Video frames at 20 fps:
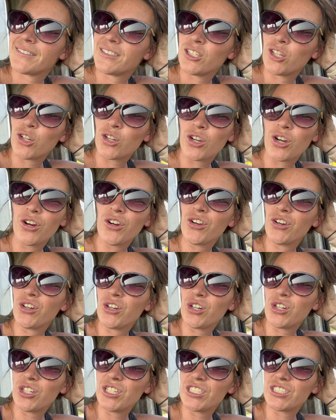Your
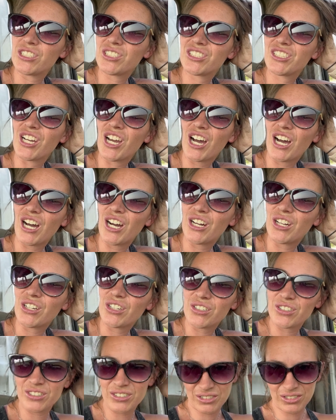girl is
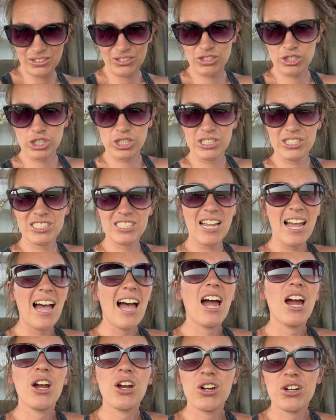tired. She's
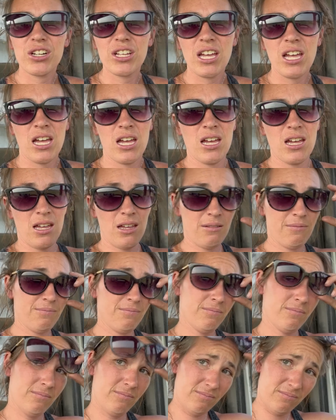tired.
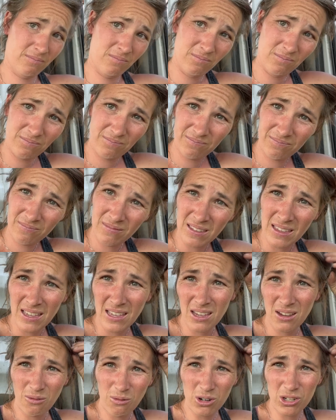
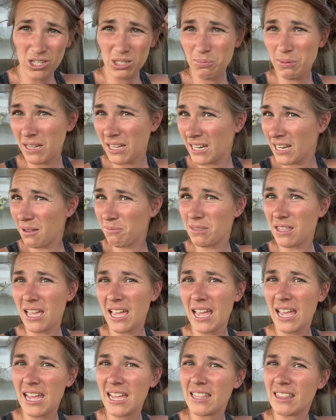Um, we're just picking up the
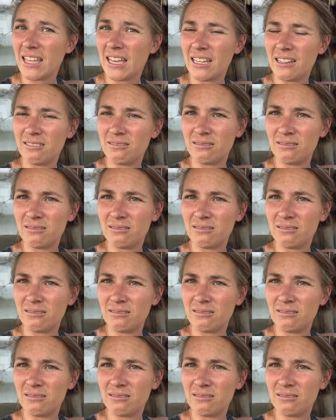hay that